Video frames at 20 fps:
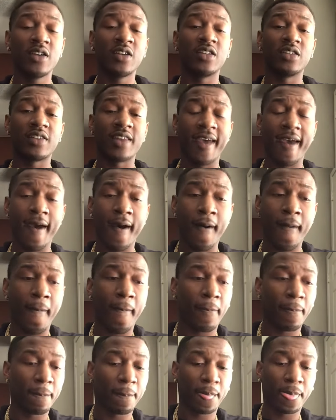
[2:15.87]
Now,
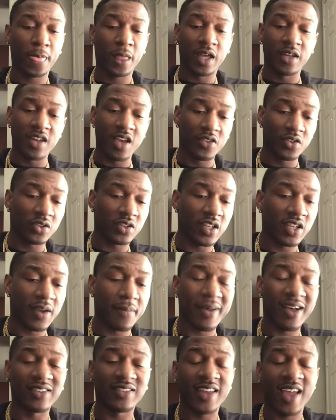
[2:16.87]
another thing
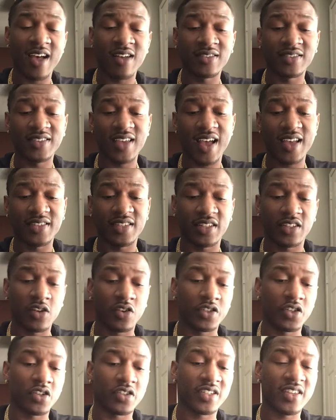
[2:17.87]
about downsizing
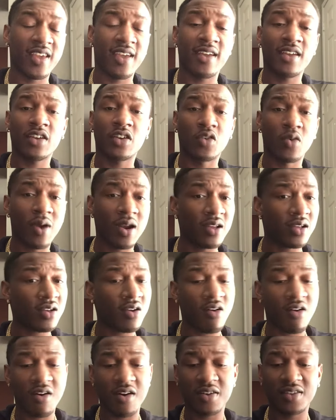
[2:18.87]
on your debt, credit
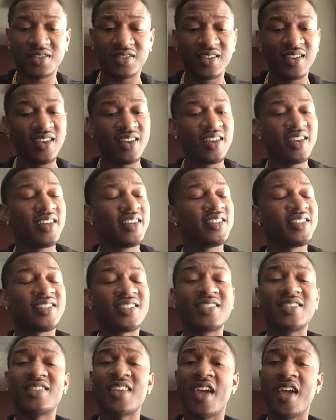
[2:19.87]
cards.
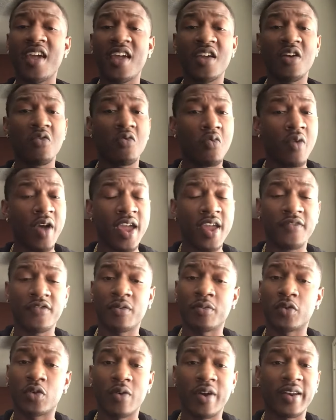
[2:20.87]
Stay away
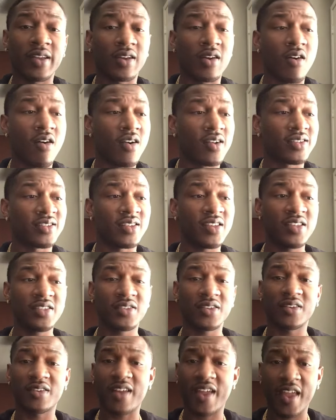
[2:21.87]
from credit cards. These
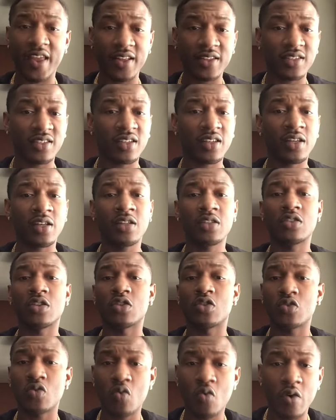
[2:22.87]
are 18 to
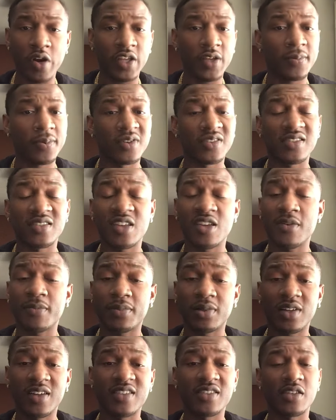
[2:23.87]
20%
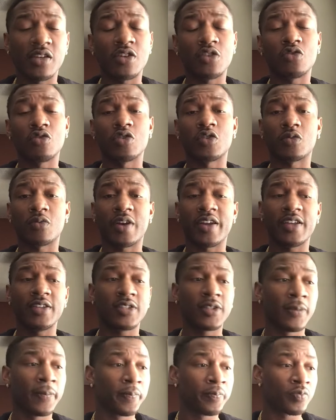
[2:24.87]
plus interest
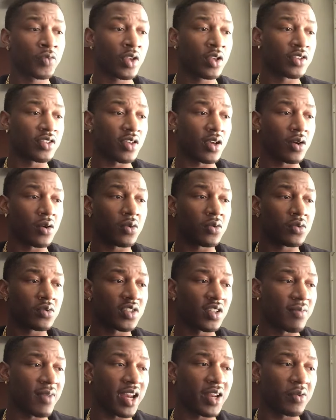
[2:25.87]
rates. So
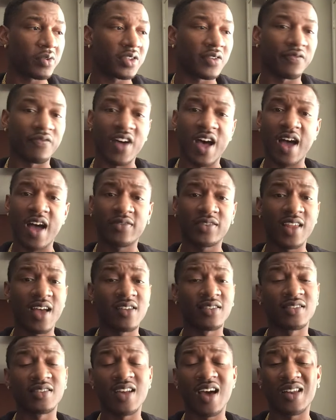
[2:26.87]
somebody with a
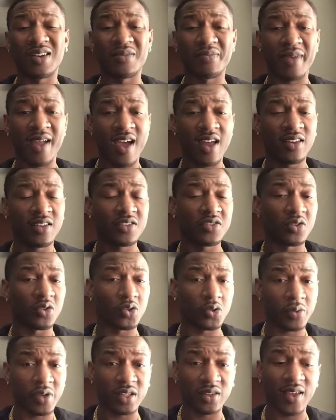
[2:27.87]
$5,000 balance or
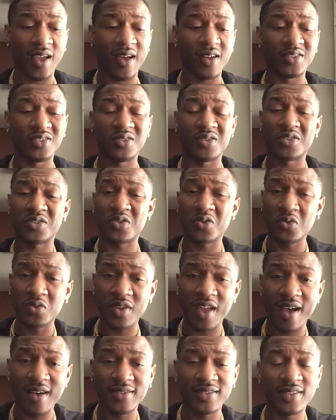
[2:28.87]
$3,000 or
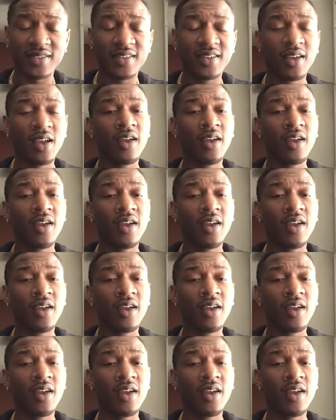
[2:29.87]
$2,000,